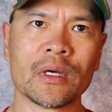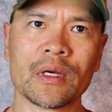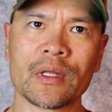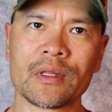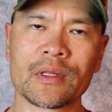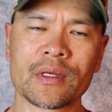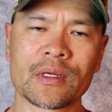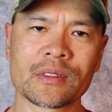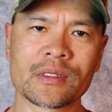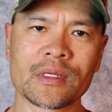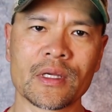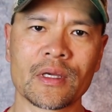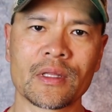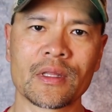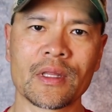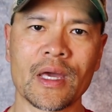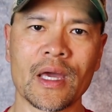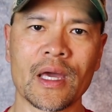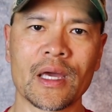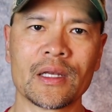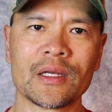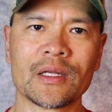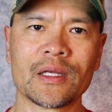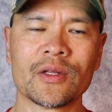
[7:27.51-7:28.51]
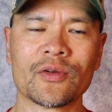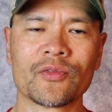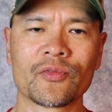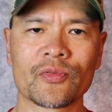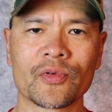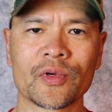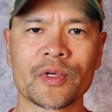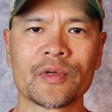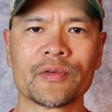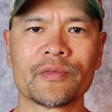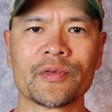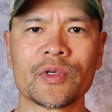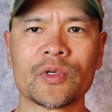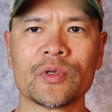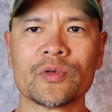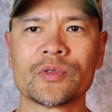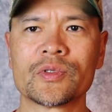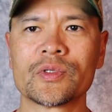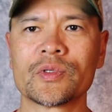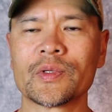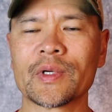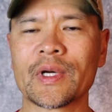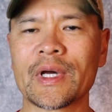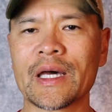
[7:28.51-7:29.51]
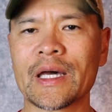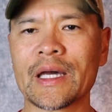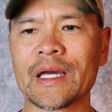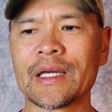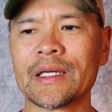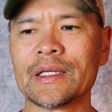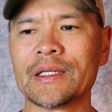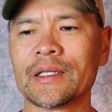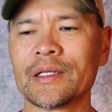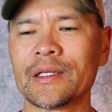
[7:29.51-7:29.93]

things like that in front of you to hide